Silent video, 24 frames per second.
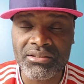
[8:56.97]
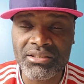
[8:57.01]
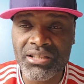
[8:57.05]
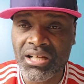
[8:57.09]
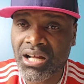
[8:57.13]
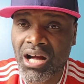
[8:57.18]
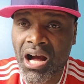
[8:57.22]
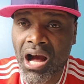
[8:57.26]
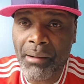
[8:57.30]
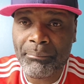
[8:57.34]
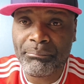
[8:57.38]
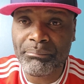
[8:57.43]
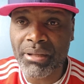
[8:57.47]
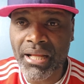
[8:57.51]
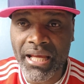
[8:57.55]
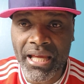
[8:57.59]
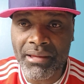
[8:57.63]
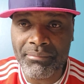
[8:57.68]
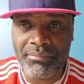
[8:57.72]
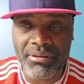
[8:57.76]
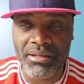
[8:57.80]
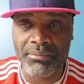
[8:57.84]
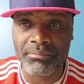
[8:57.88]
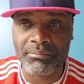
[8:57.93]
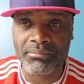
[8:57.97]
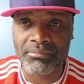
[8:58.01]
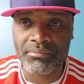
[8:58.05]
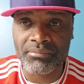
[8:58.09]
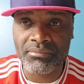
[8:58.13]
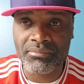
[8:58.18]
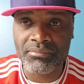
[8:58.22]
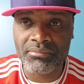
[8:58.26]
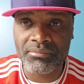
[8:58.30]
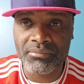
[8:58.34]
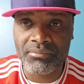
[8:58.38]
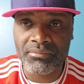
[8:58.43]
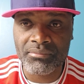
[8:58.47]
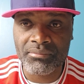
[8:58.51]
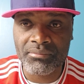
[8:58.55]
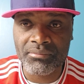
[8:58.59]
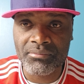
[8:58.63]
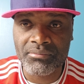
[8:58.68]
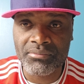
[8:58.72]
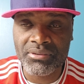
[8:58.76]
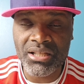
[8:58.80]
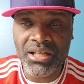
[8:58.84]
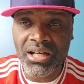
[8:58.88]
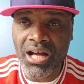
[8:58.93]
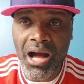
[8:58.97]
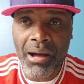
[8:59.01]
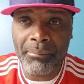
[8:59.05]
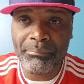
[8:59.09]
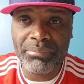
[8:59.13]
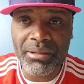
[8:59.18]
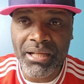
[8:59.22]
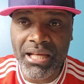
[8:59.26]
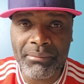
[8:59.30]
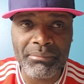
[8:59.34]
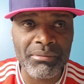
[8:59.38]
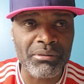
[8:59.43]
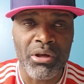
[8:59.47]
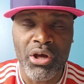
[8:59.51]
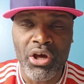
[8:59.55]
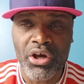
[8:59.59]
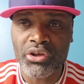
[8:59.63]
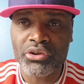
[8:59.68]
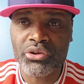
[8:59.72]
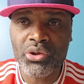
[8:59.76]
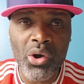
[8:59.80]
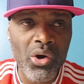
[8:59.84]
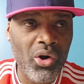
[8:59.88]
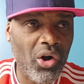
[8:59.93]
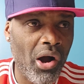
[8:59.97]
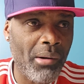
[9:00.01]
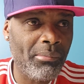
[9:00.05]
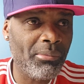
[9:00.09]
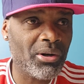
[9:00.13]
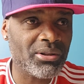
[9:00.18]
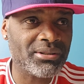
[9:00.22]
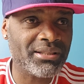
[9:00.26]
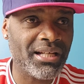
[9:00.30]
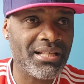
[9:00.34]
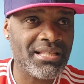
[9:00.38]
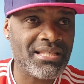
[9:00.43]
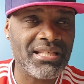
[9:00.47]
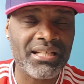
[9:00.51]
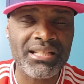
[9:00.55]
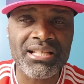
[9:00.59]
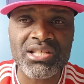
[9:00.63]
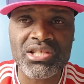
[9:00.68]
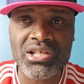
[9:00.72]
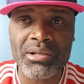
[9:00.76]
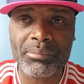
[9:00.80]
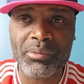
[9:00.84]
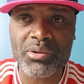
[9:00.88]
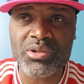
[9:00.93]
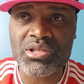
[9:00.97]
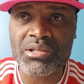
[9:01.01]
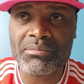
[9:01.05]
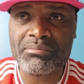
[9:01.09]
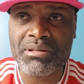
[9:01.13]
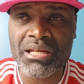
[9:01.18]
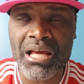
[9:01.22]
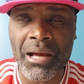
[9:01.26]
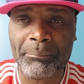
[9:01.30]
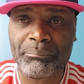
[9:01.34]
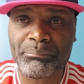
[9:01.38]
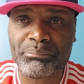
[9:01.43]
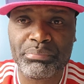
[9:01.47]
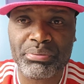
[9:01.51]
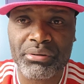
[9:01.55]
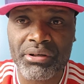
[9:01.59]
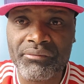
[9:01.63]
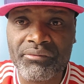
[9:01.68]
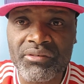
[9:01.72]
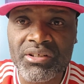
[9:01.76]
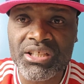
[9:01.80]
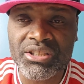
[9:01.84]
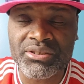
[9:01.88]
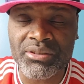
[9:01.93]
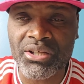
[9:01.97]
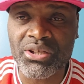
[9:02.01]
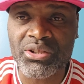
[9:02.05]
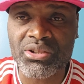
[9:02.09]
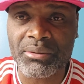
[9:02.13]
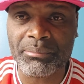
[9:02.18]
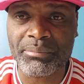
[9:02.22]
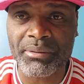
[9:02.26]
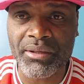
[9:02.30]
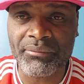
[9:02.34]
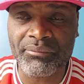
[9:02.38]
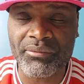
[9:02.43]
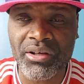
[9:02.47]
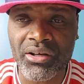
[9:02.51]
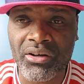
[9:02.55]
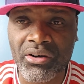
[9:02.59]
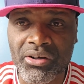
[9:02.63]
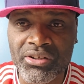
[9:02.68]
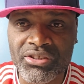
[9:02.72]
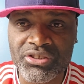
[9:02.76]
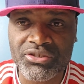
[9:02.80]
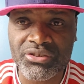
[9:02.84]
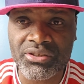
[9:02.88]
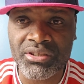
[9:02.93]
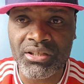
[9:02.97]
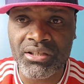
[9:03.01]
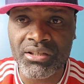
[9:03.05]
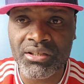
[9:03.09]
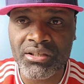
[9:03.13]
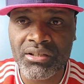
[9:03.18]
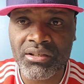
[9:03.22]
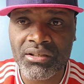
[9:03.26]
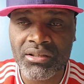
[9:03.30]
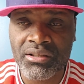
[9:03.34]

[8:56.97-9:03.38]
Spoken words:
You can't blame him. You can't blame him. Don't come out and say it's supposed to be a privilege for you to play for your country.